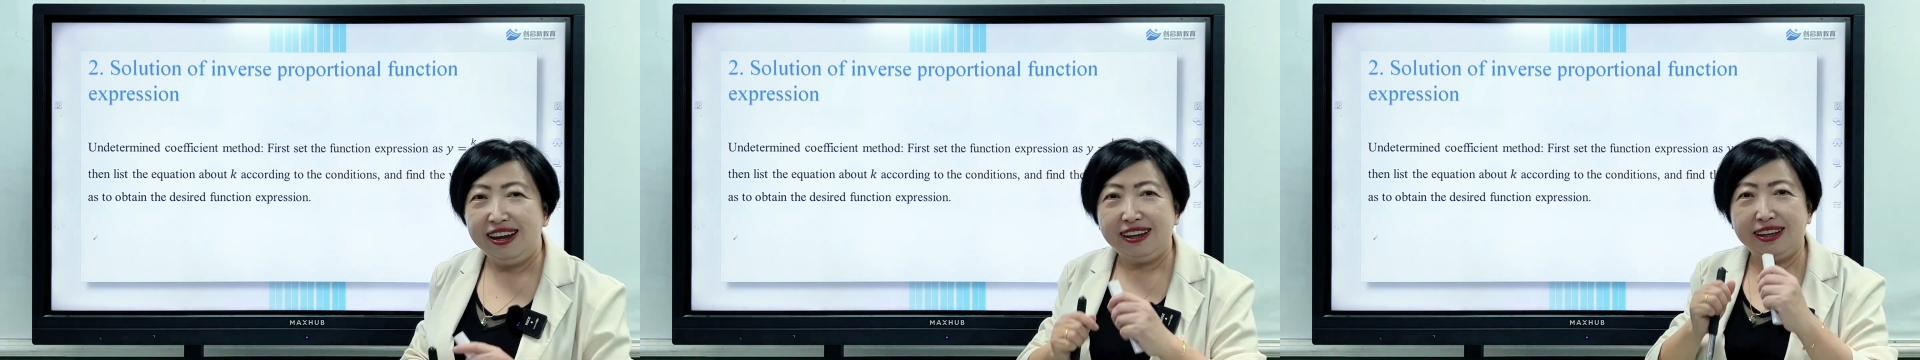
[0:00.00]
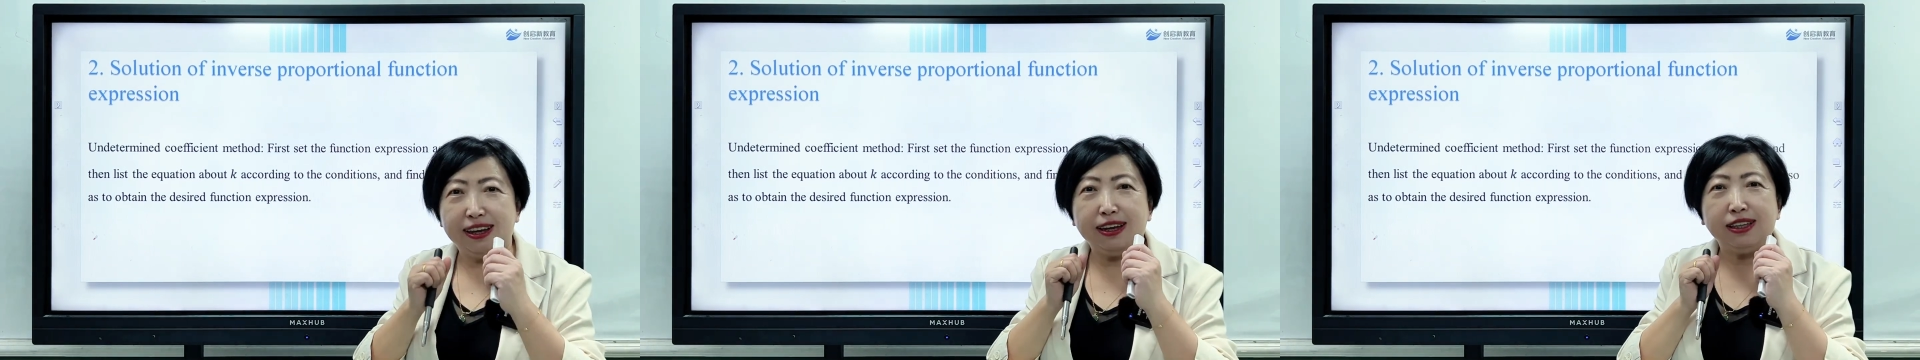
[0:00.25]

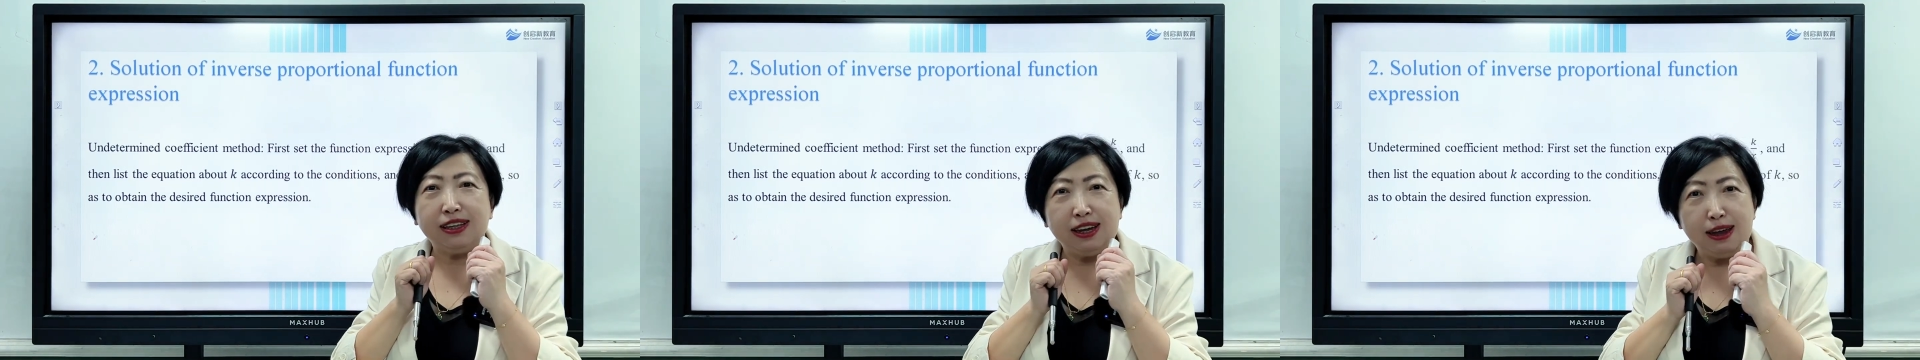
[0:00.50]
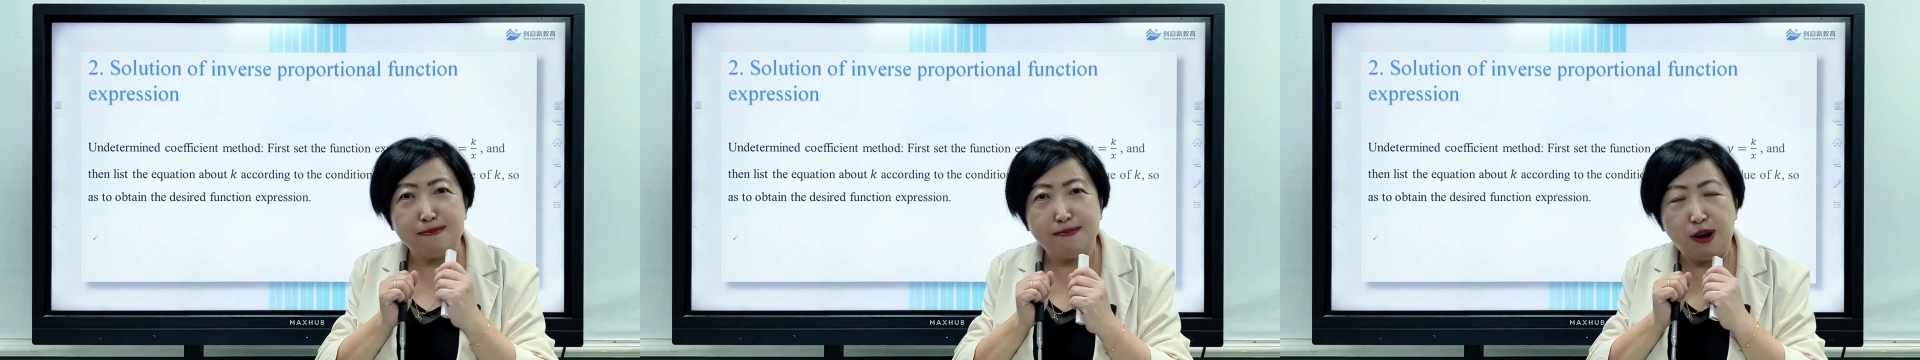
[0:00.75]
The
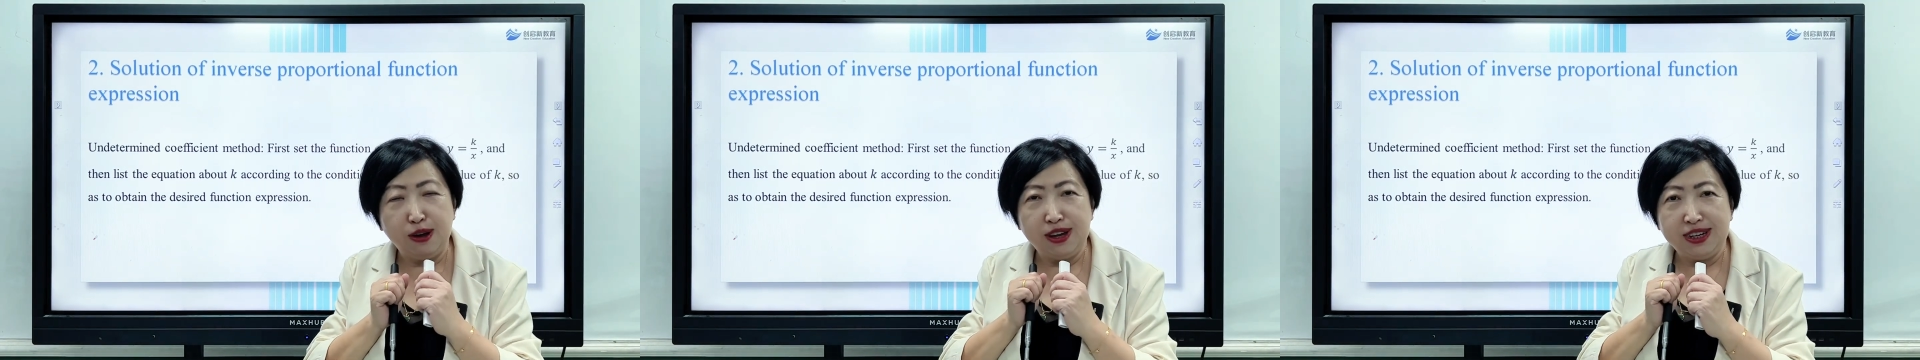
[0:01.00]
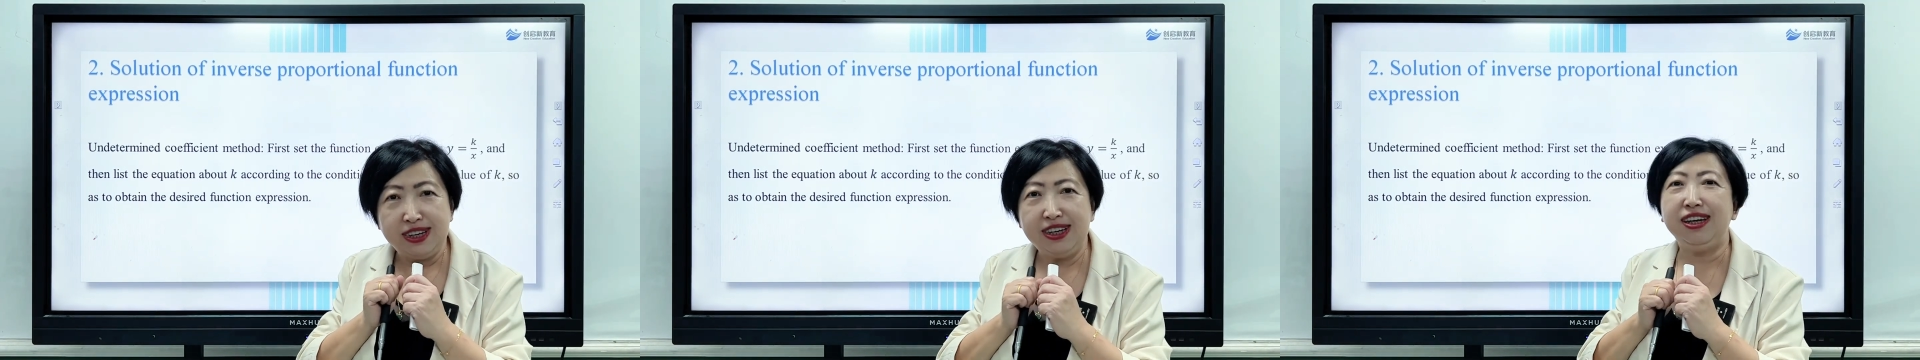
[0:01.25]
important
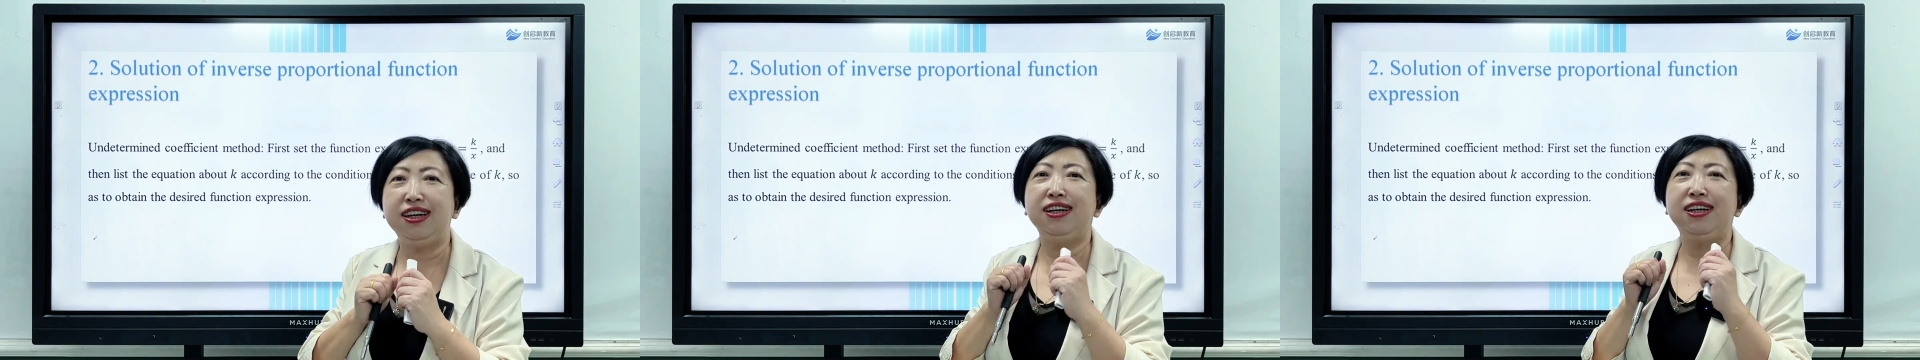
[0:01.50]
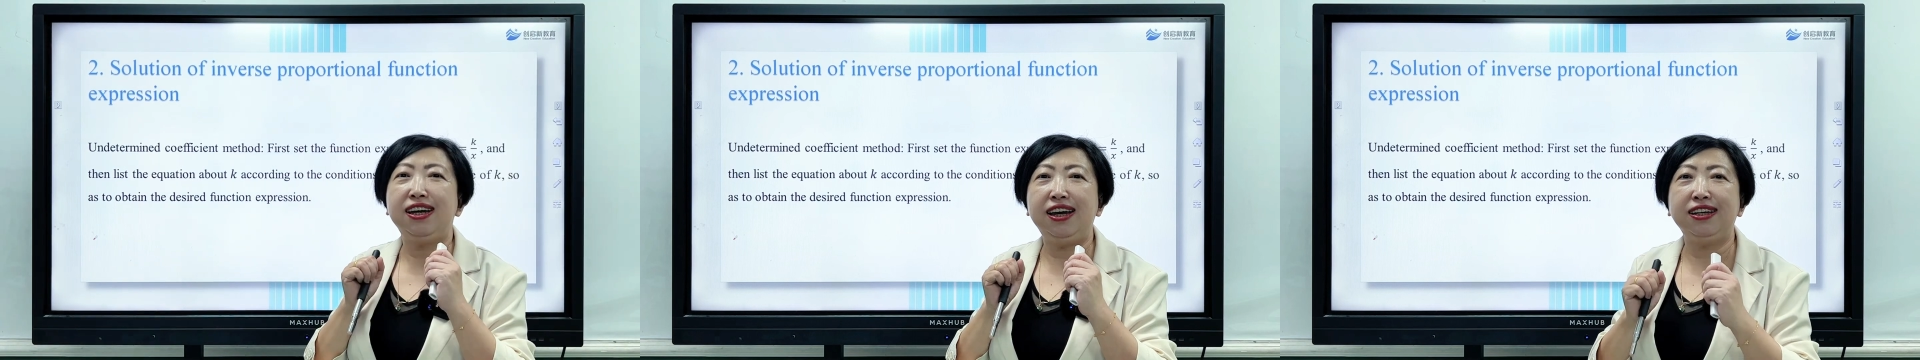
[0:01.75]
thing
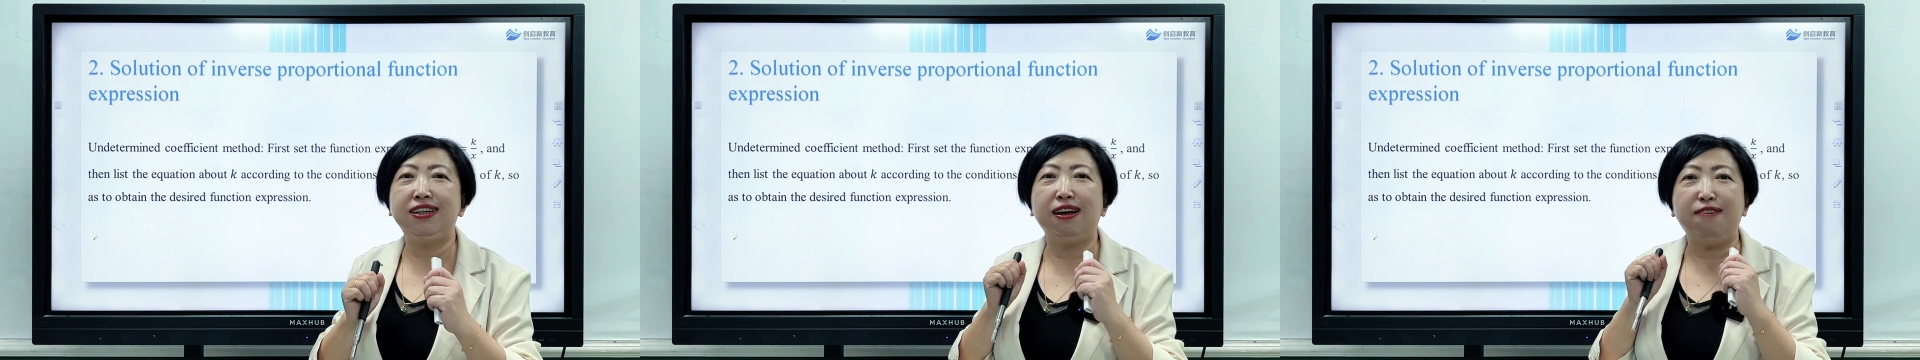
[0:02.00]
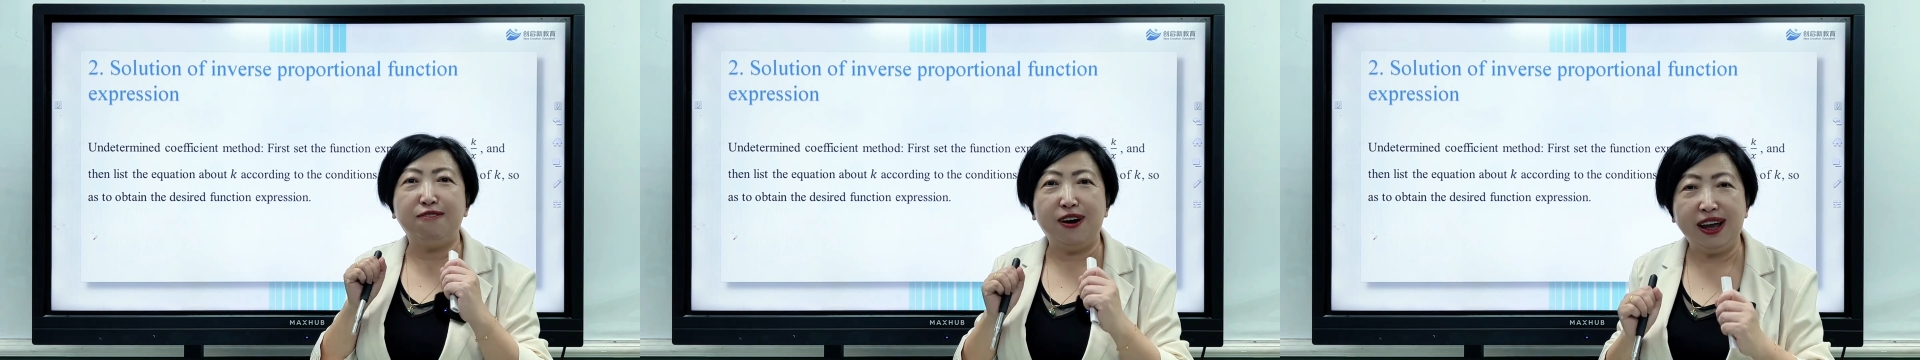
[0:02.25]
is the
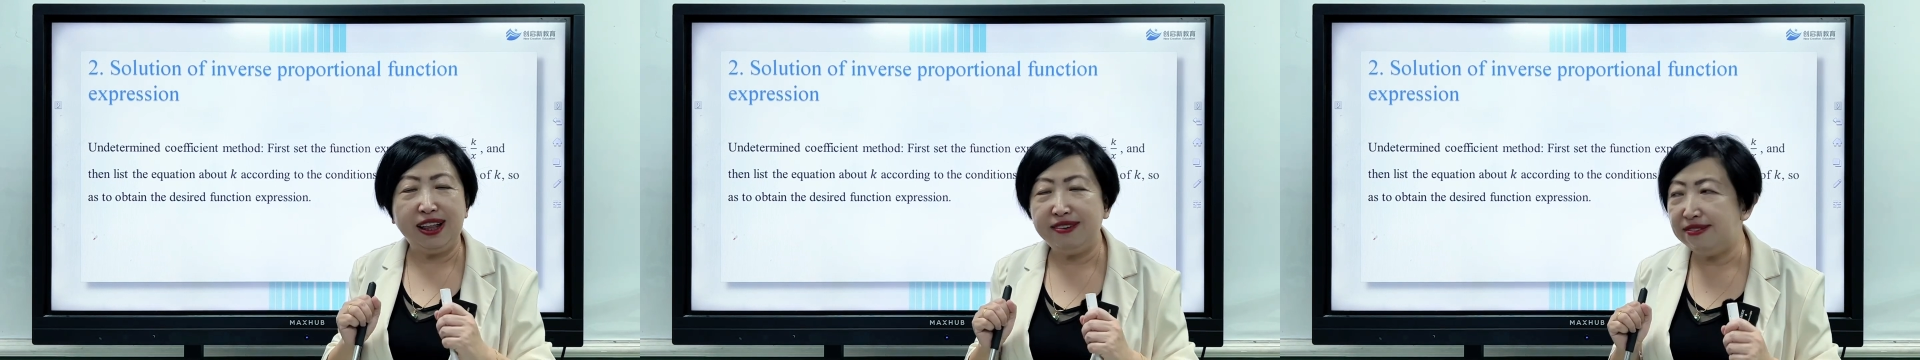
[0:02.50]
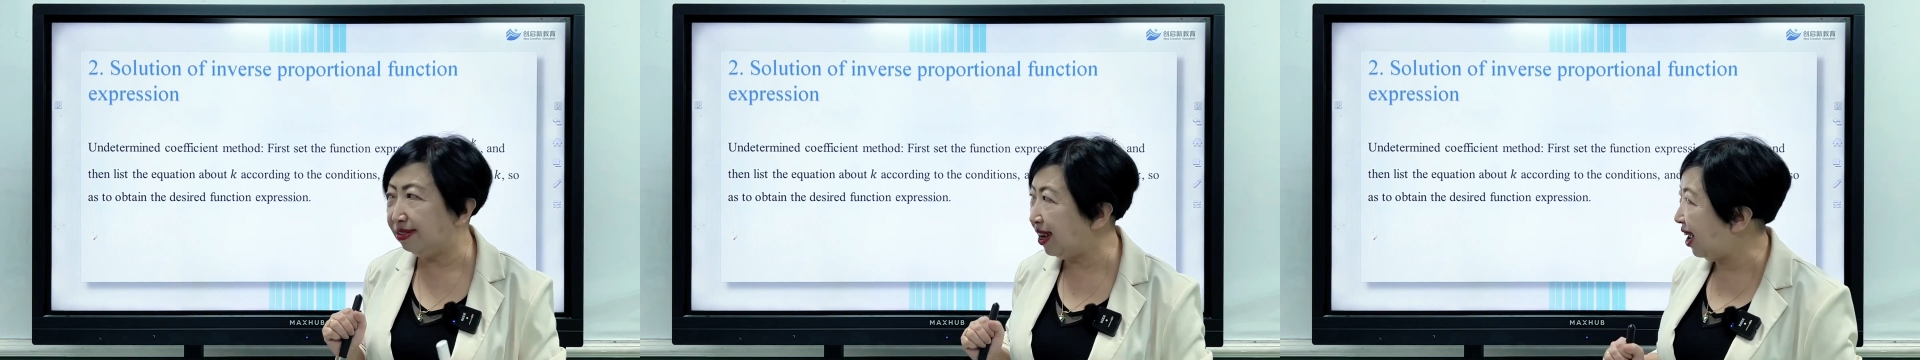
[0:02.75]
value
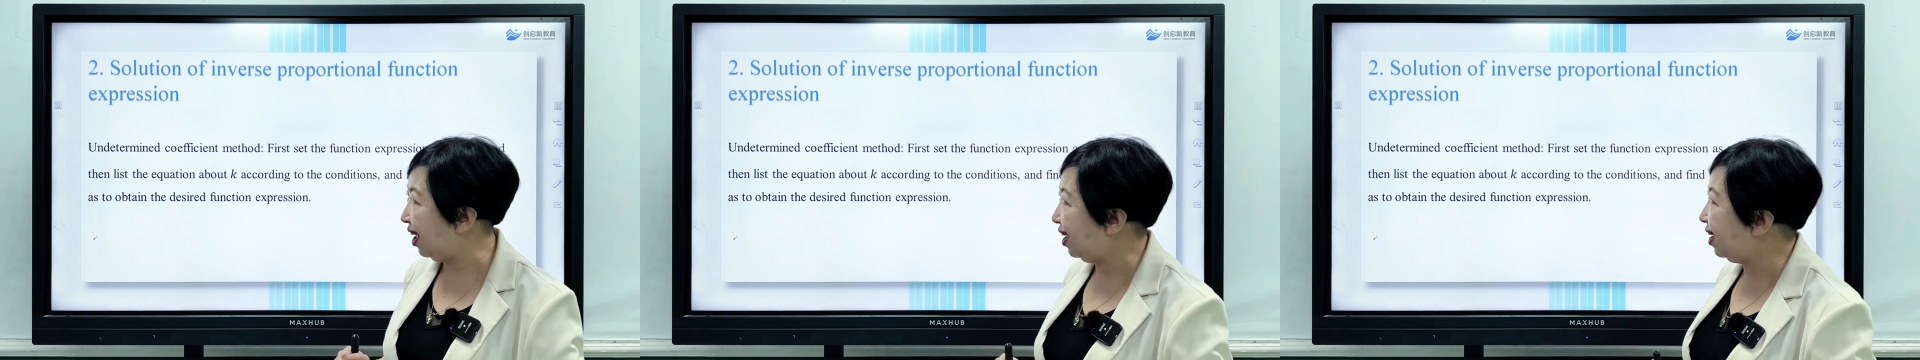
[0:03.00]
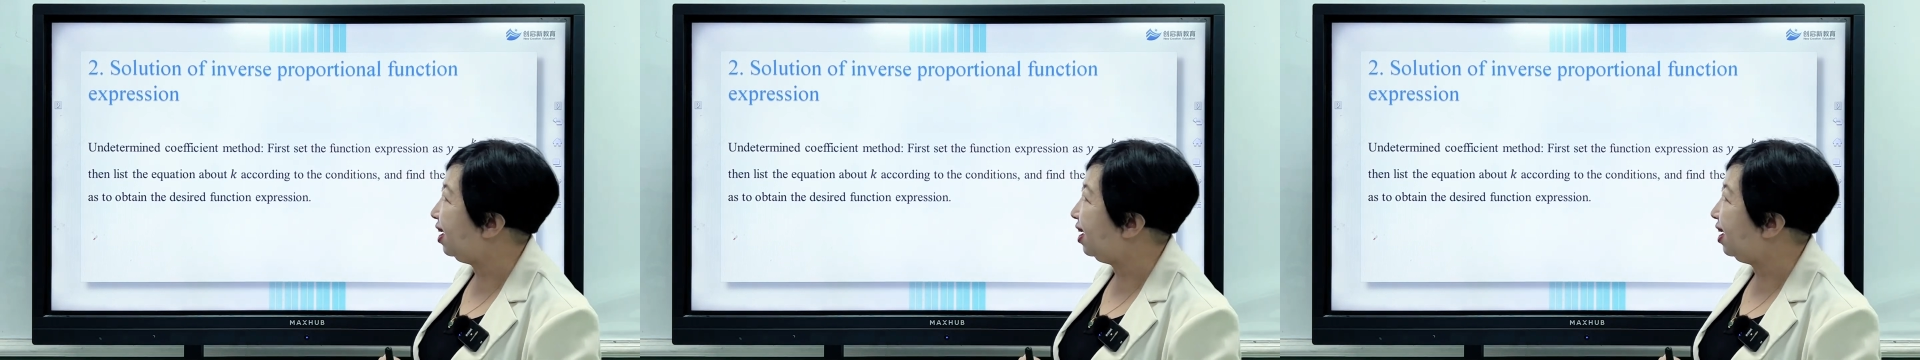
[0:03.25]
of k.